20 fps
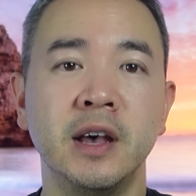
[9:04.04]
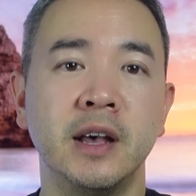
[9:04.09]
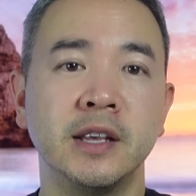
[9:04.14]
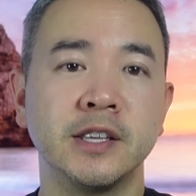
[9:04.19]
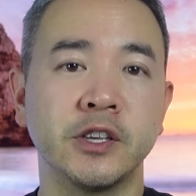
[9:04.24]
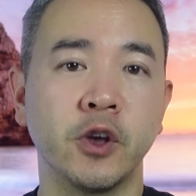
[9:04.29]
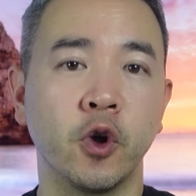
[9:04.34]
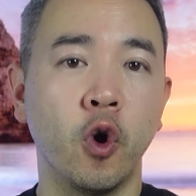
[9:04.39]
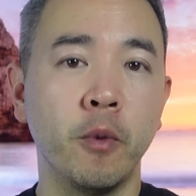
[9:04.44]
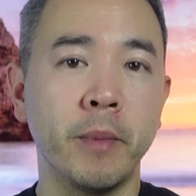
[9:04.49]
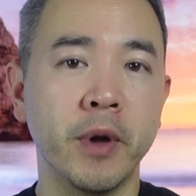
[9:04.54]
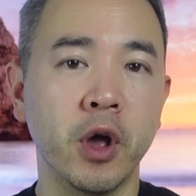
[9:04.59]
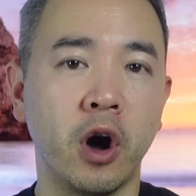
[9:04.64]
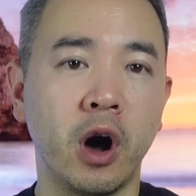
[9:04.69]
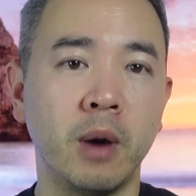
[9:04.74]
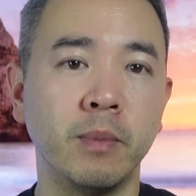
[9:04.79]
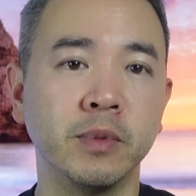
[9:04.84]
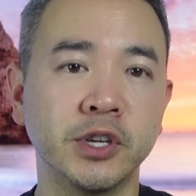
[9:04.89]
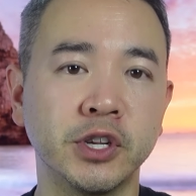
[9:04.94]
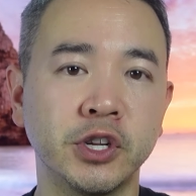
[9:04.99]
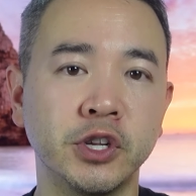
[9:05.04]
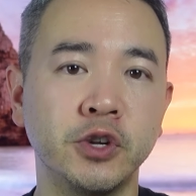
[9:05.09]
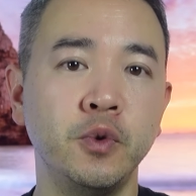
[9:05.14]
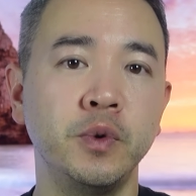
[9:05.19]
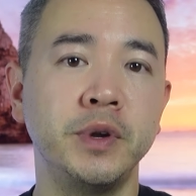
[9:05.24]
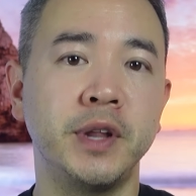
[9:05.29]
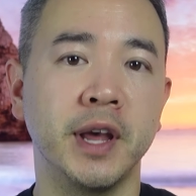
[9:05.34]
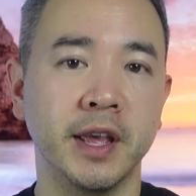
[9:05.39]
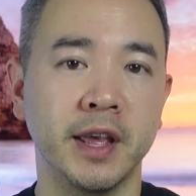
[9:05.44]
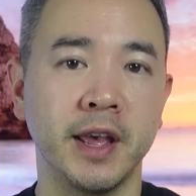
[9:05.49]
so I hope my almost 2
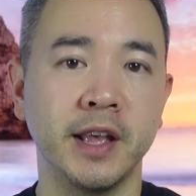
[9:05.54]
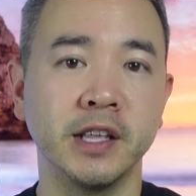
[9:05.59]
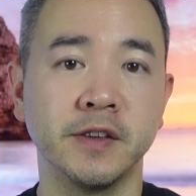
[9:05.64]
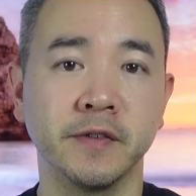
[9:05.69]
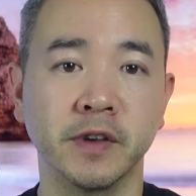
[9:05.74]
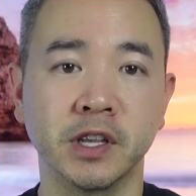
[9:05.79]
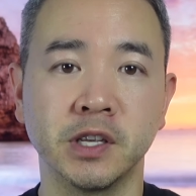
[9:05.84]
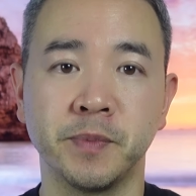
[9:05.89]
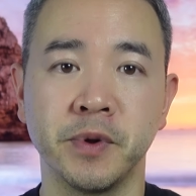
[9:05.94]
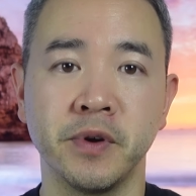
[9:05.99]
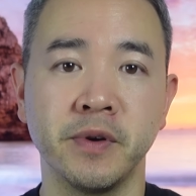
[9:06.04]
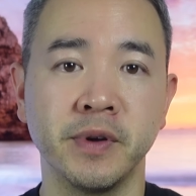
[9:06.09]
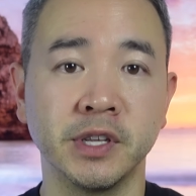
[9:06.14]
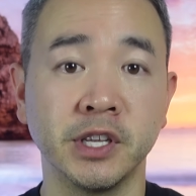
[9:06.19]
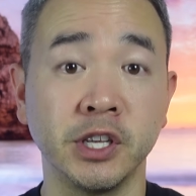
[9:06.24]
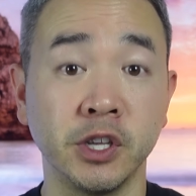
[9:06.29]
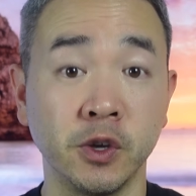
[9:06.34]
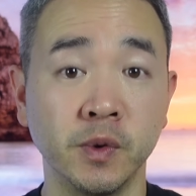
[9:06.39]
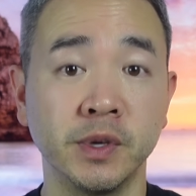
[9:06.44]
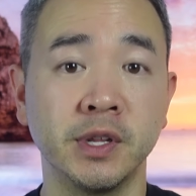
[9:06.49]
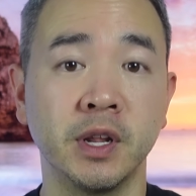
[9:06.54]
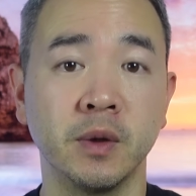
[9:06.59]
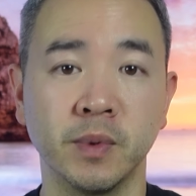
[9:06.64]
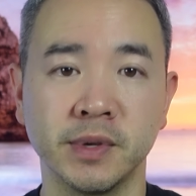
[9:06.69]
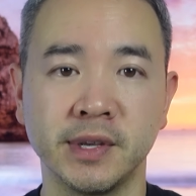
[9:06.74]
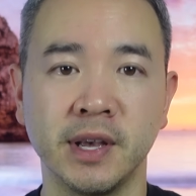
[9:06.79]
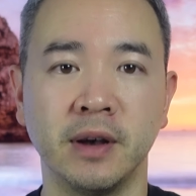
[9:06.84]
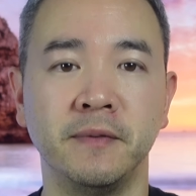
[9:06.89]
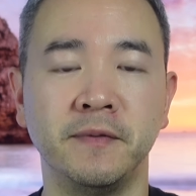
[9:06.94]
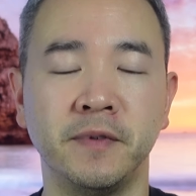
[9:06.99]
decades of experience using it
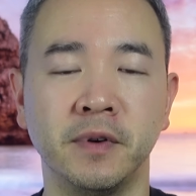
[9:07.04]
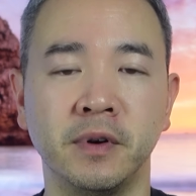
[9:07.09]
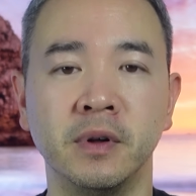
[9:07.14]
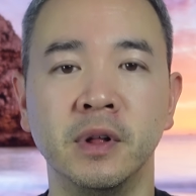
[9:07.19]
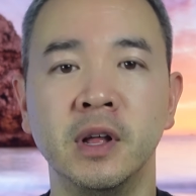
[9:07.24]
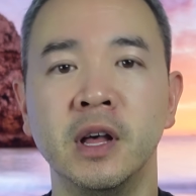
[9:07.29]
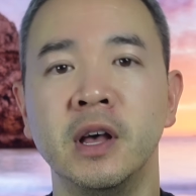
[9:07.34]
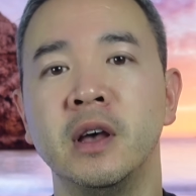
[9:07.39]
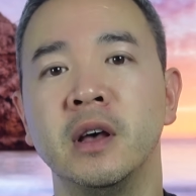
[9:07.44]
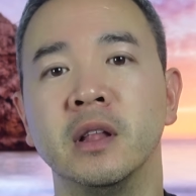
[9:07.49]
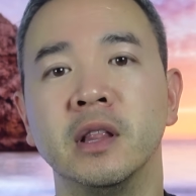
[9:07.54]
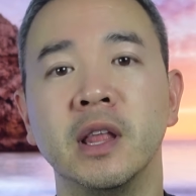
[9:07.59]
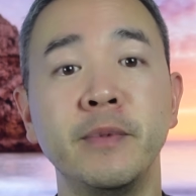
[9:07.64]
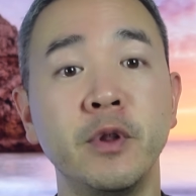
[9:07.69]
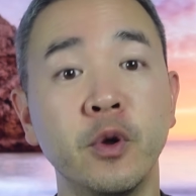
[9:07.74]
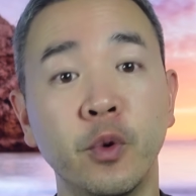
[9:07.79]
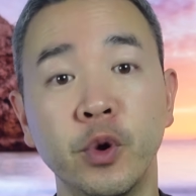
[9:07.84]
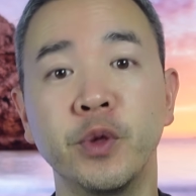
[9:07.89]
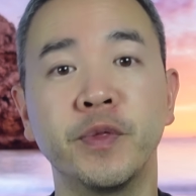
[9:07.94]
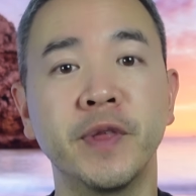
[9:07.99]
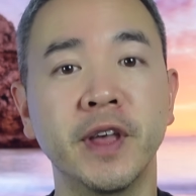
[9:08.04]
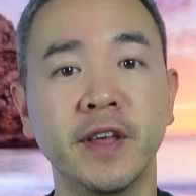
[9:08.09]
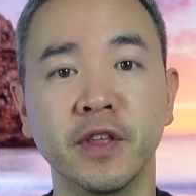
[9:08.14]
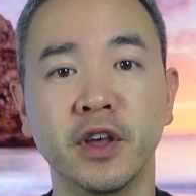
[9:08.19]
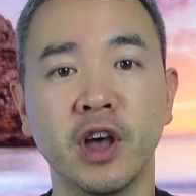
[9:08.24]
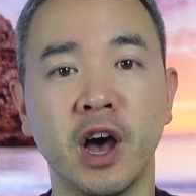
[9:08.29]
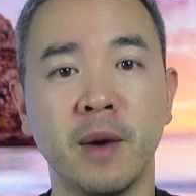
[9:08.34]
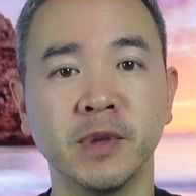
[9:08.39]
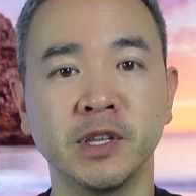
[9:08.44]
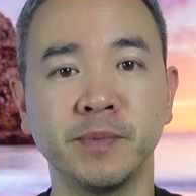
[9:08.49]
was helpful. Let me know what you think in the
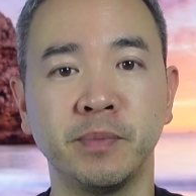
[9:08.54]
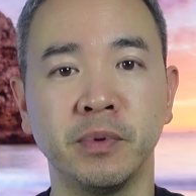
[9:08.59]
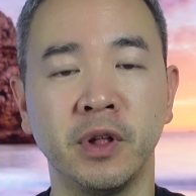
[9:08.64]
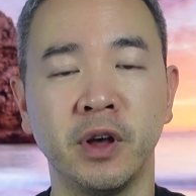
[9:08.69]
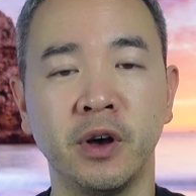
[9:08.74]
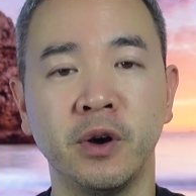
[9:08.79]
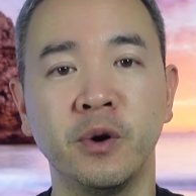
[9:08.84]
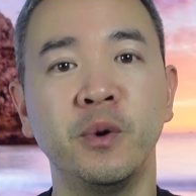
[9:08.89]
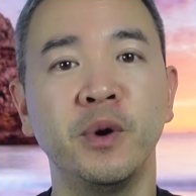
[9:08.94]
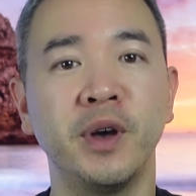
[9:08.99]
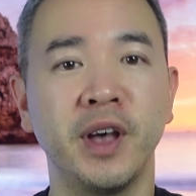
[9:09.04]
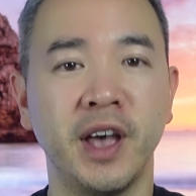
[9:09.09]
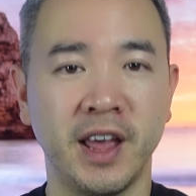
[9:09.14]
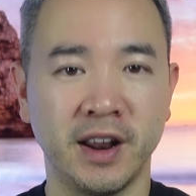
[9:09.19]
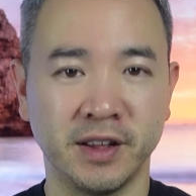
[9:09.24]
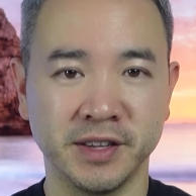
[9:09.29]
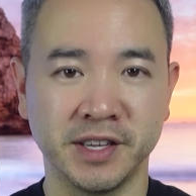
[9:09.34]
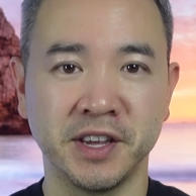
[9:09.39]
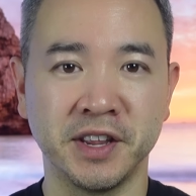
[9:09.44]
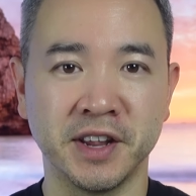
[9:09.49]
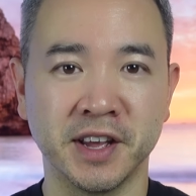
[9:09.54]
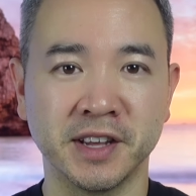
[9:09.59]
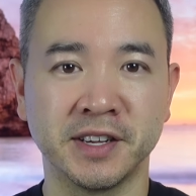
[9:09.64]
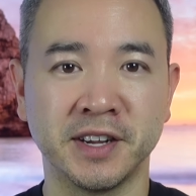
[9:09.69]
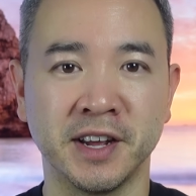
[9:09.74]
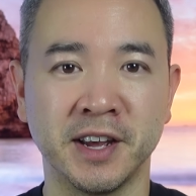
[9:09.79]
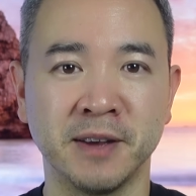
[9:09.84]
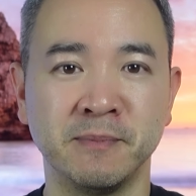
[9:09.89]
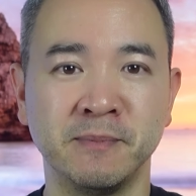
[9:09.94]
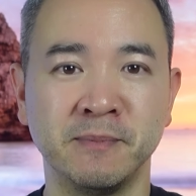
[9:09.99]
comments below, and I'll see you next time.